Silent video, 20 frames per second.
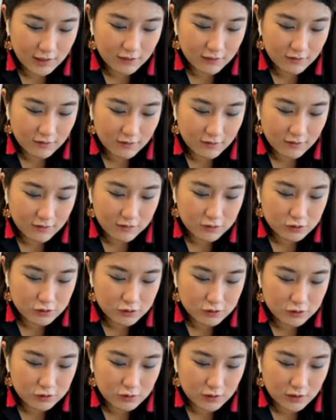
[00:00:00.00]
like, you know,
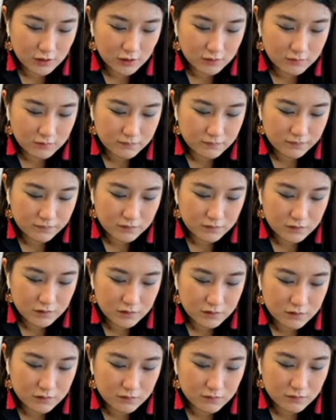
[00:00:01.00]

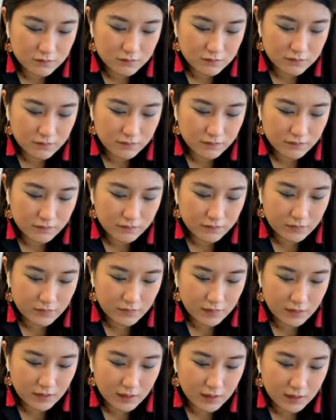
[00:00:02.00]
to
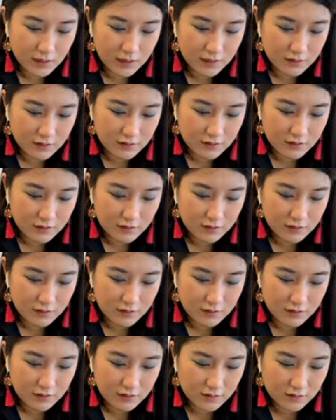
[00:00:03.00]
kind of
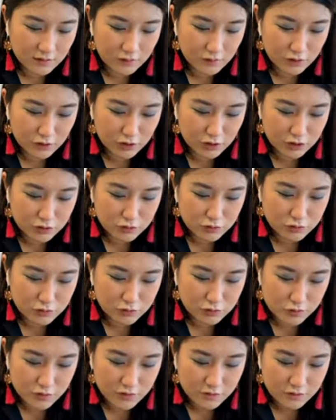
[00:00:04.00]
if you're not too
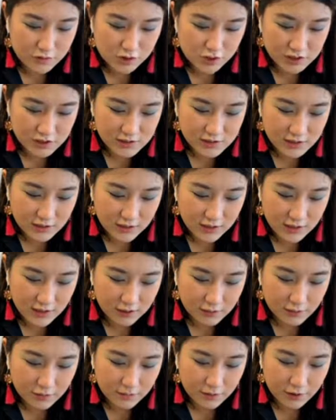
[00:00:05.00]
sure, if you're just
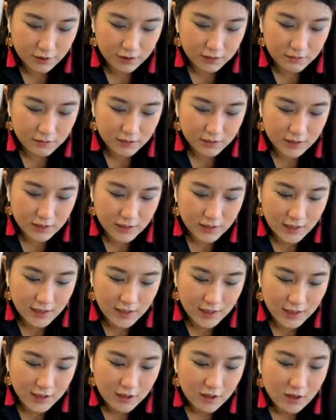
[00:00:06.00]
starting out with polymer
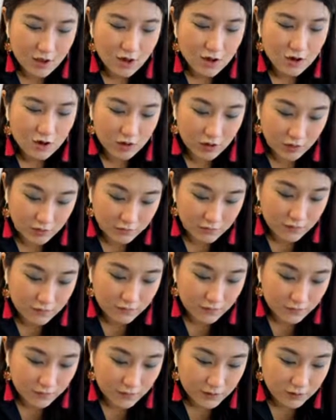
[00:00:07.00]
clay, or
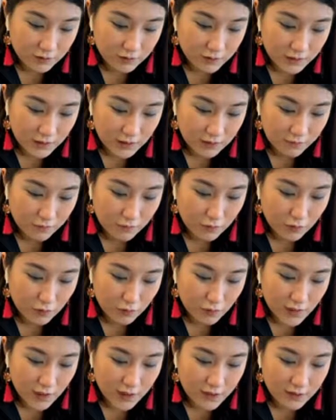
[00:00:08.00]
even if you've been doing it for
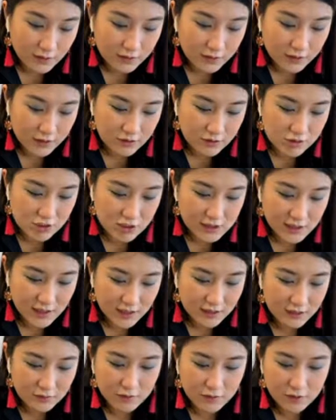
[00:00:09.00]
a while and you just
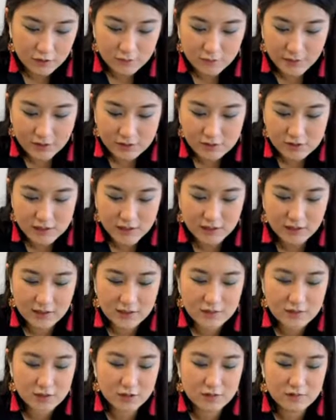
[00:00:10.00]
kind of want to bounce
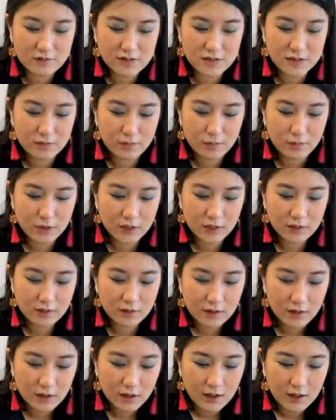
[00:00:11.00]
ideas off someone,